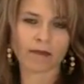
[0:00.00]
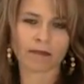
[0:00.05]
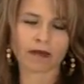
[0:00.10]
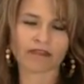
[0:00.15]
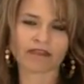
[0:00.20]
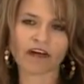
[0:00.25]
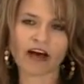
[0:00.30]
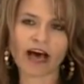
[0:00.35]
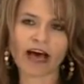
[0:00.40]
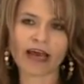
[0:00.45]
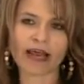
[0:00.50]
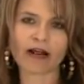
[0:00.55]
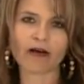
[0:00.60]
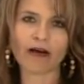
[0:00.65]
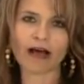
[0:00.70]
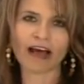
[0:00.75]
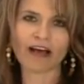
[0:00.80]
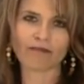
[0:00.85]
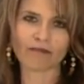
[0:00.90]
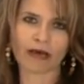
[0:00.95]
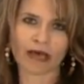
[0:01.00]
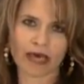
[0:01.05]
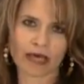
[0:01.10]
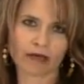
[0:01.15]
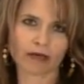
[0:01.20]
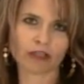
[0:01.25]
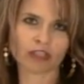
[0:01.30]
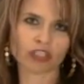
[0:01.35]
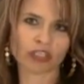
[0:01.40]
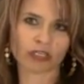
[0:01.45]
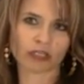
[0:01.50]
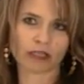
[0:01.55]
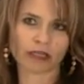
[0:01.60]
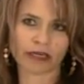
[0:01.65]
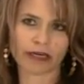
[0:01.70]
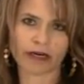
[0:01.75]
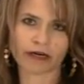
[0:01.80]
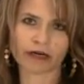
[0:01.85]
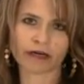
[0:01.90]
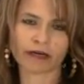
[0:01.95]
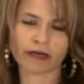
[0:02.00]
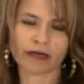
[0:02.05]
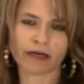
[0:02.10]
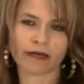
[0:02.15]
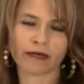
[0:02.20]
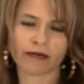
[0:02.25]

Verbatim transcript: But if I don't have my energy clear,